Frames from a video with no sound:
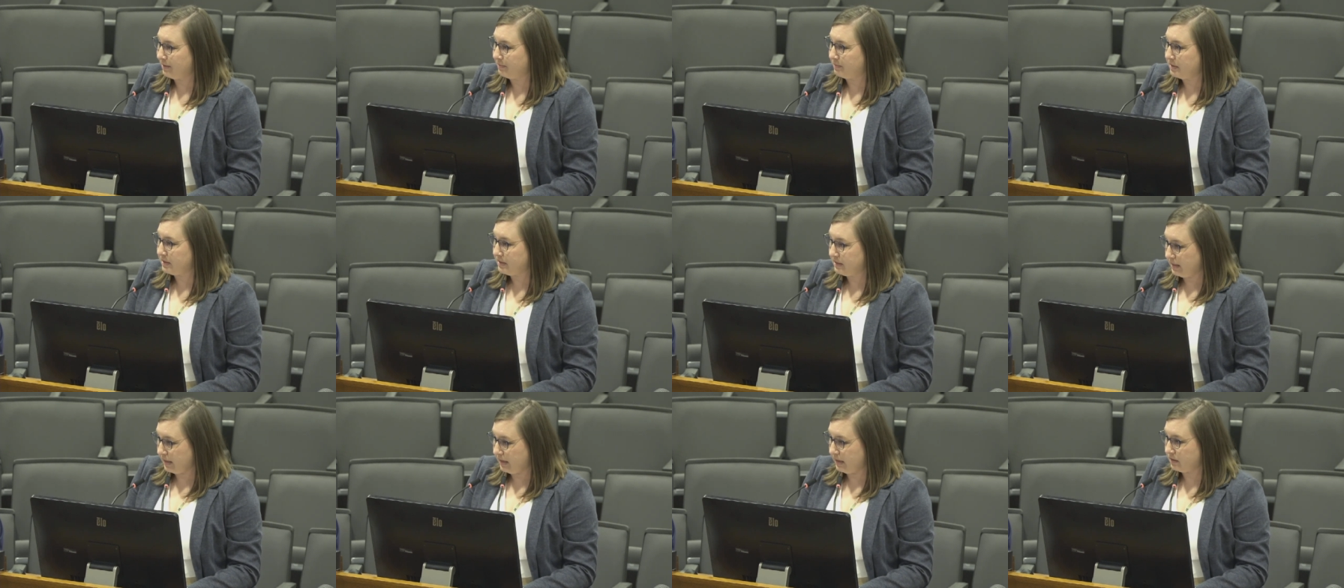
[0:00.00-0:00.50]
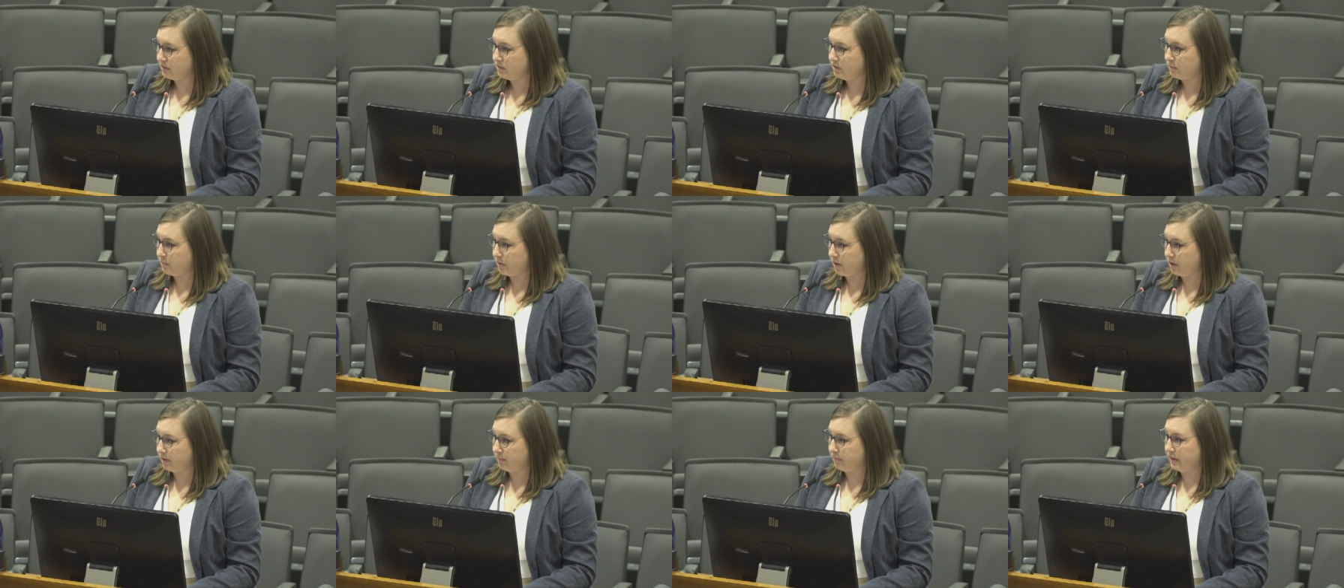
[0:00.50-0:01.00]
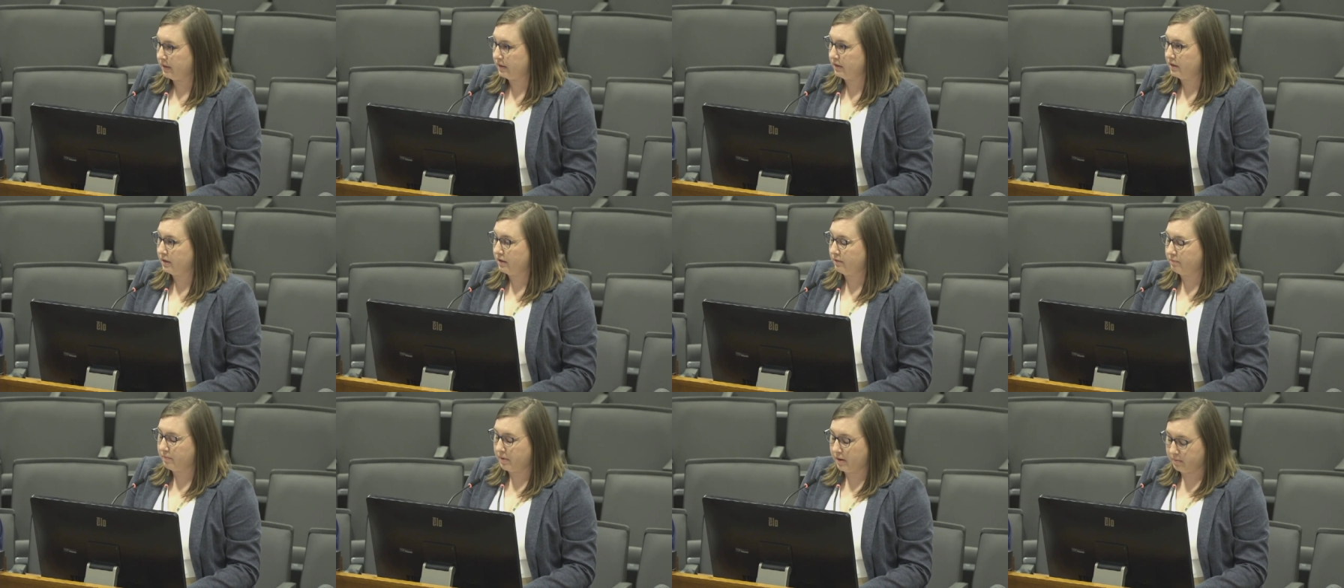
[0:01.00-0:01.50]
State Department
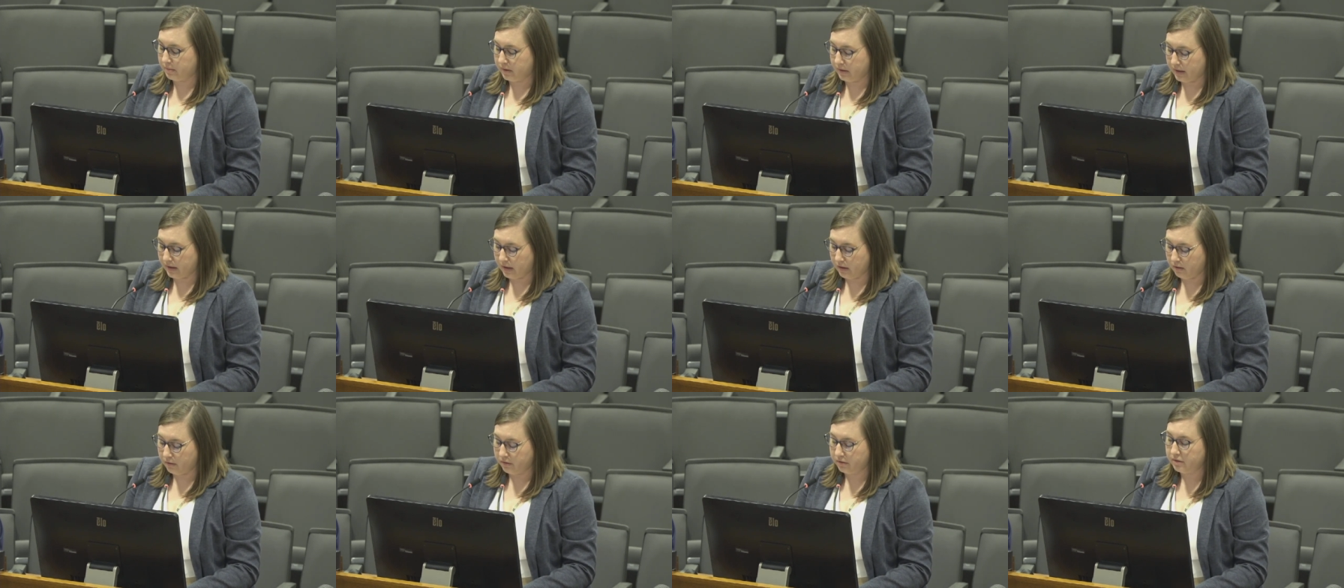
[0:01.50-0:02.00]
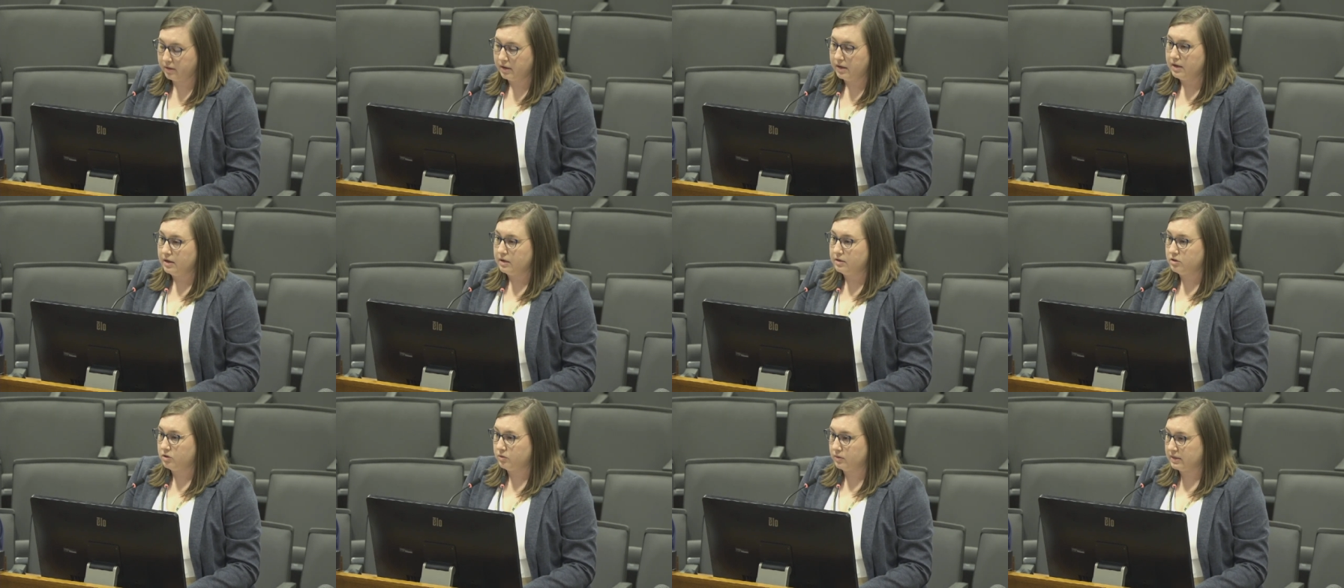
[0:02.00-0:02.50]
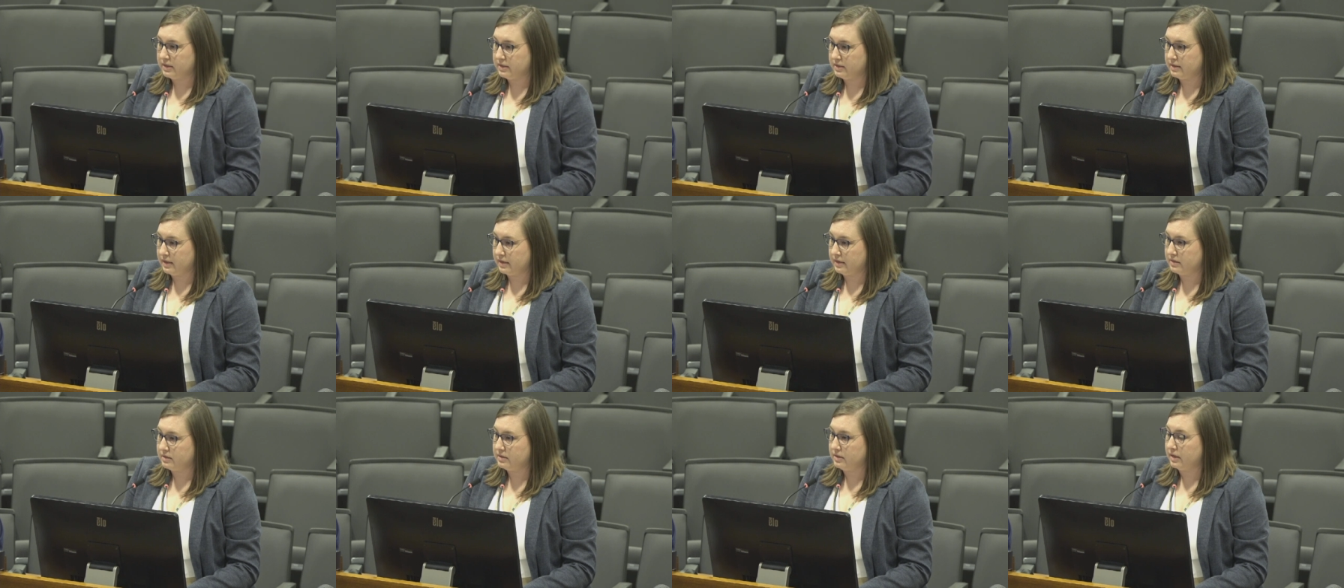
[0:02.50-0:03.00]
of Public Health to
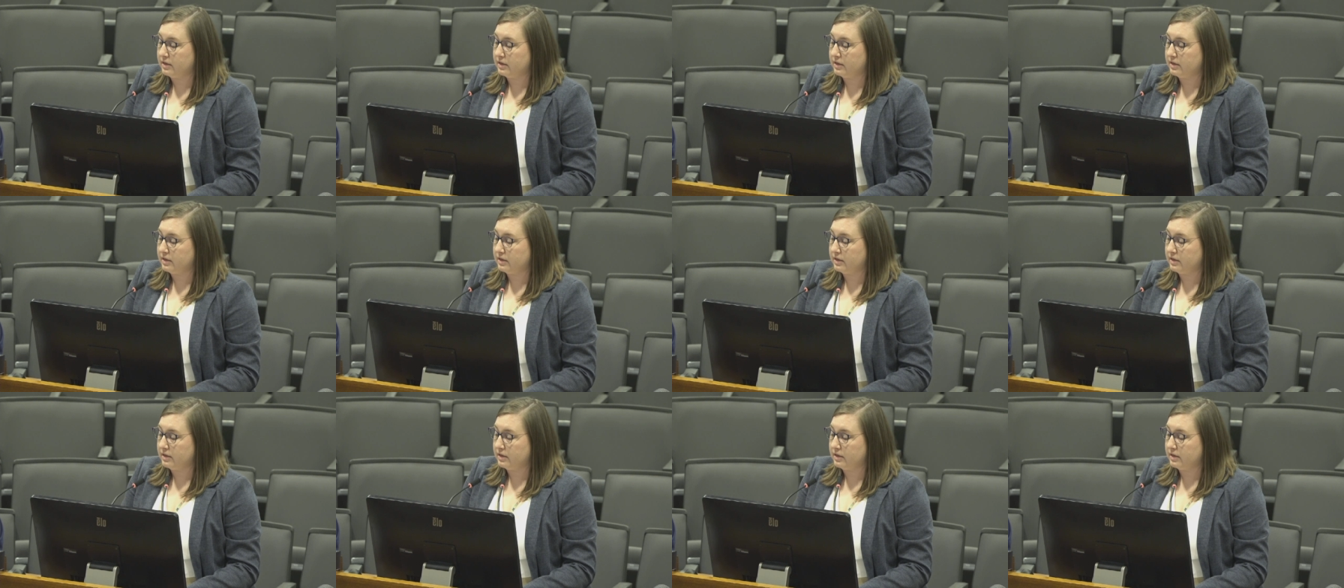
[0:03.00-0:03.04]
assist,